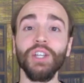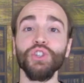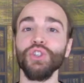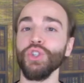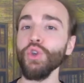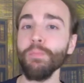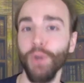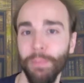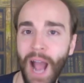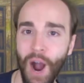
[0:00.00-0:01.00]

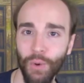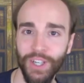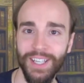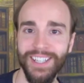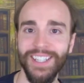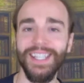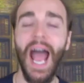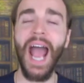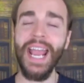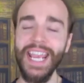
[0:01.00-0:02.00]
superpower is
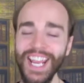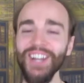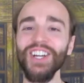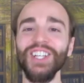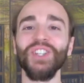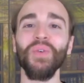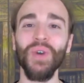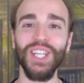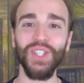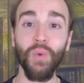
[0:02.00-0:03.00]
here in
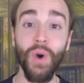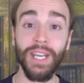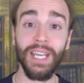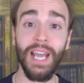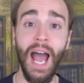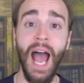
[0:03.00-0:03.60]
twenty twenty,